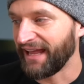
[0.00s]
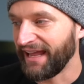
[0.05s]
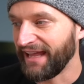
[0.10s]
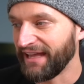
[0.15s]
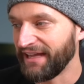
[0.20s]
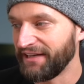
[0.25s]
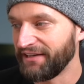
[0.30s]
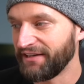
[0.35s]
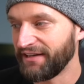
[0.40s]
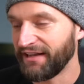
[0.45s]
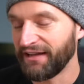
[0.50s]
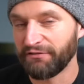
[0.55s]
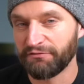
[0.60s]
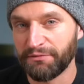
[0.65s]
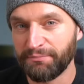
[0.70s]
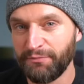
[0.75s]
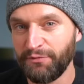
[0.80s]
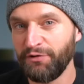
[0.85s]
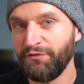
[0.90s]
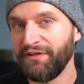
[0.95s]
And
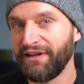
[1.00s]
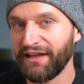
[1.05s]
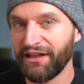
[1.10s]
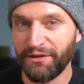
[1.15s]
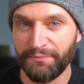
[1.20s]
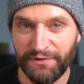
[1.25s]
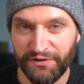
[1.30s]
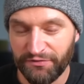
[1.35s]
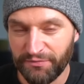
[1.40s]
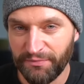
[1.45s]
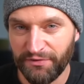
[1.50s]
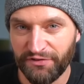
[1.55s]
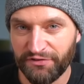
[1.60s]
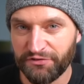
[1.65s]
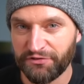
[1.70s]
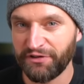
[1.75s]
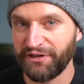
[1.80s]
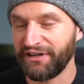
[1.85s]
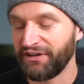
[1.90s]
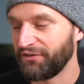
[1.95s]
removing elements from the
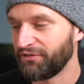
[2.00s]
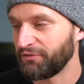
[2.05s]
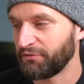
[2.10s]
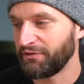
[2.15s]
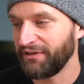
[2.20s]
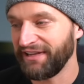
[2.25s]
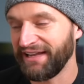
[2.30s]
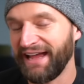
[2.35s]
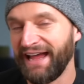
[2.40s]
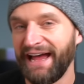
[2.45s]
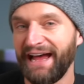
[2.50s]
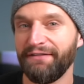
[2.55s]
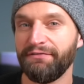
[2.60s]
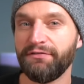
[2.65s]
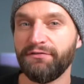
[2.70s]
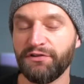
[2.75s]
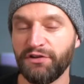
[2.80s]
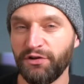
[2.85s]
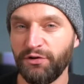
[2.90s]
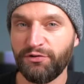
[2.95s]
screen is really half
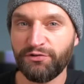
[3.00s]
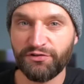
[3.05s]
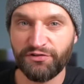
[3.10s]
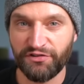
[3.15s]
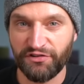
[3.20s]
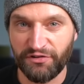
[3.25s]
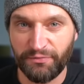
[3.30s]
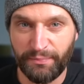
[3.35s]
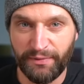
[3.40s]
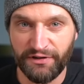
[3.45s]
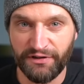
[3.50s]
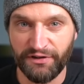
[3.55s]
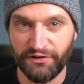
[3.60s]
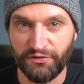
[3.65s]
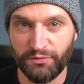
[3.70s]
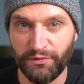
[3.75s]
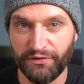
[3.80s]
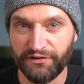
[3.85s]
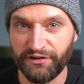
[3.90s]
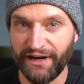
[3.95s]
of a user's
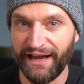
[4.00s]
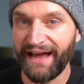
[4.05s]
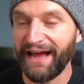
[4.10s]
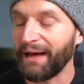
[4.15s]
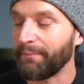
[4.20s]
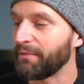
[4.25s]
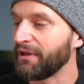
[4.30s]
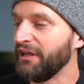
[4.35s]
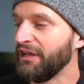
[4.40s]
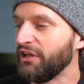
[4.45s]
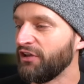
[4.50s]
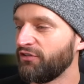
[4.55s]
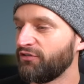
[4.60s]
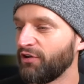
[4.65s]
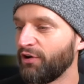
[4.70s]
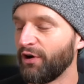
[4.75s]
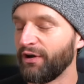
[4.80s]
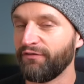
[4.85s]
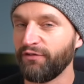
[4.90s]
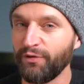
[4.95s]
experience with your app.
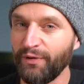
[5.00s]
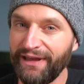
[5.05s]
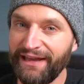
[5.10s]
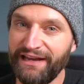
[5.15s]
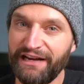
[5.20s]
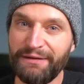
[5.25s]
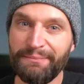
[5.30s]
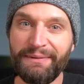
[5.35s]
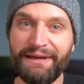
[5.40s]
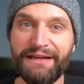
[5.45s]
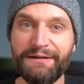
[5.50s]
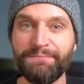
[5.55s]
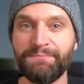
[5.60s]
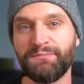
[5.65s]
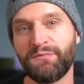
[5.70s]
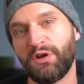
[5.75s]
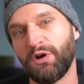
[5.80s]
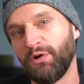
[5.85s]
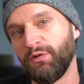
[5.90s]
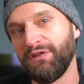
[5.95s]
So if you animate
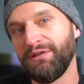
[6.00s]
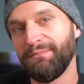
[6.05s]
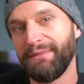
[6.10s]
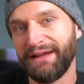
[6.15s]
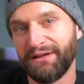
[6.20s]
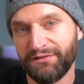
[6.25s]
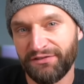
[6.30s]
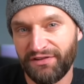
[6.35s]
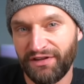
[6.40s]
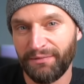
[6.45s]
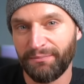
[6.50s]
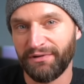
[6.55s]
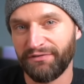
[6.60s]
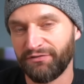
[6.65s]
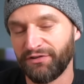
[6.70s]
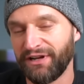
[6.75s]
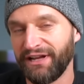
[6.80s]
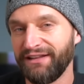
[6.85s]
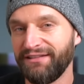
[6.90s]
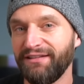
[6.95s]
only mounting but
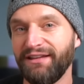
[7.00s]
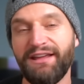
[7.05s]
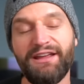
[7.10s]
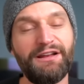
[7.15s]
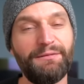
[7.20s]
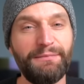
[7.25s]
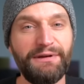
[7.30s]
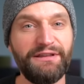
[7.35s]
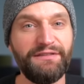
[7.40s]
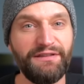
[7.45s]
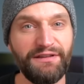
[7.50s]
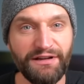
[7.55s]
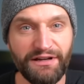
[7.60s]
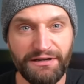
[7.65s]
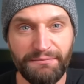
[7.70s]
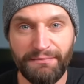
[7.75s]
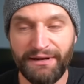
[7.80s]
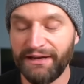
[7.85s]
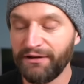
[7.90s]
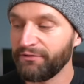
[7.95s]
forget to animate the
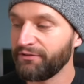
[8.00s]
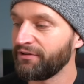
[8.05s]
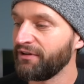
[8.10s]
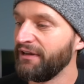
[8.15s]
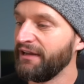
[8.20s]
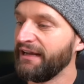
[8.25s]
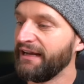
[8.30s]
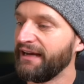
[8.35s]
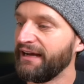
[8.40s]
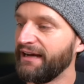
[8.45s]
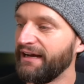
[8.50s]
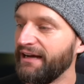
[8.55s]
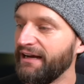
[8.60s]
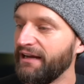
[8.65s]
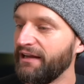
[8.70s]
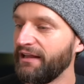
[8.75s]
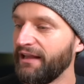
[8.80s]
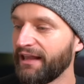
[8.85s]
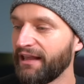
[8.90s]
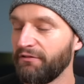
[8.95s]
unmount,
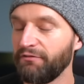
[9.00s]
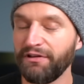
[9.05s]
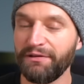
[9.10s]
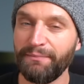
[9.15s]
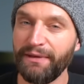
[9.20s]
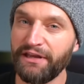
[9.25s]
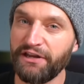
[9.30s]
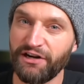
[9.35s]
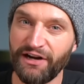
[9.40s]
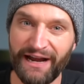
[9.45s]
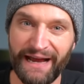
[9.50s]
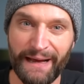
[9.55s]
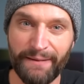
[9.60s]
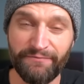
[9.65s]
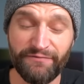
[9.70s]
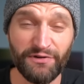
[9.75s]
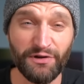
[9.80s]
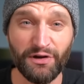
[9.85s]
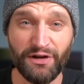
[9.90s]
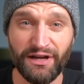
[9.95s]
it can really make your
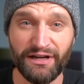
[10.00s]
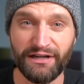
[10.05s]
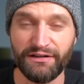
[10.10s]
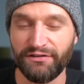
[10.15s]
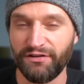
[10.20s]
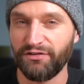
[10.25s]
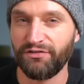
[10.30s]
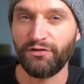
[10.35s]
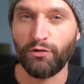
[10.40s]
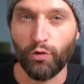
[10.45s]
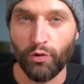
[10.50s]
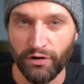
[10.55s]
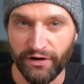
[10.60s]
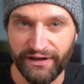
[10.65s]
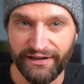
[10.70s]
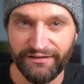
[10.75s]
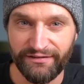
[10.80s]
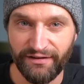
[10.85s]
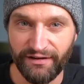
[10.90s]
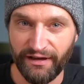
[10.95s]
app feel kind of
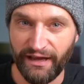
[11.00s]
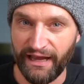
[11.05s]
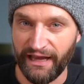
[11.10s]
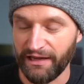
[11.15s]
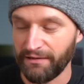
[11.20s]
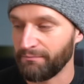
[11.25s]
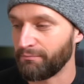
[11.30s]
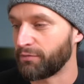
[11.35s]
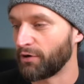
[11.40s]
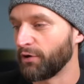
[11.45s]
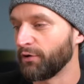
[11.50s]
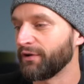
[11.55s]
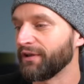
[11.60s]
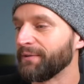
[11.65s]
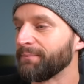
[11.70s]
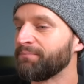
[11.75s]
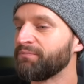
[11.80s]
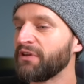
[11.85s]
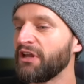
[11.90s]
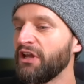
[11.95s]
disorienting and broken.